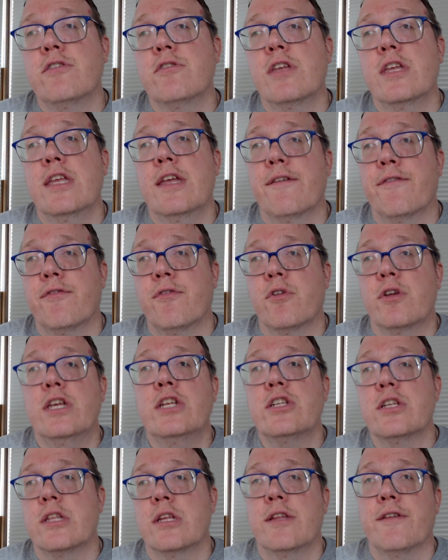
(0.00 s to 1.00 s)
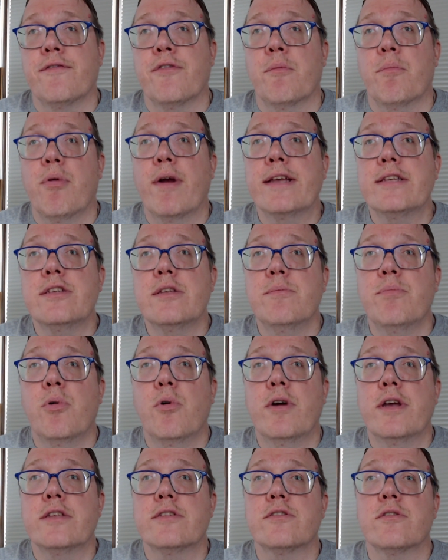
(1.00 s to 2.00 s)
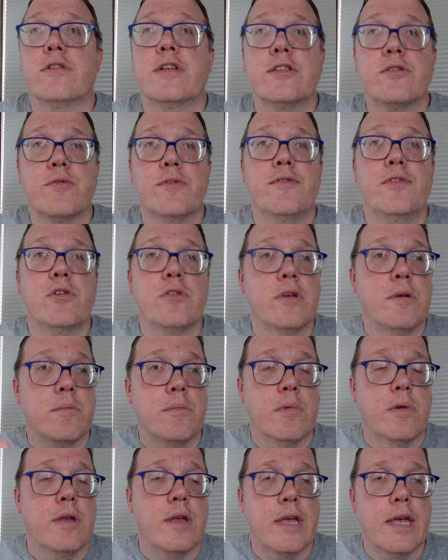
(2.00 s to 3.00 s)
you can get for each of the different pricing points, so let's review them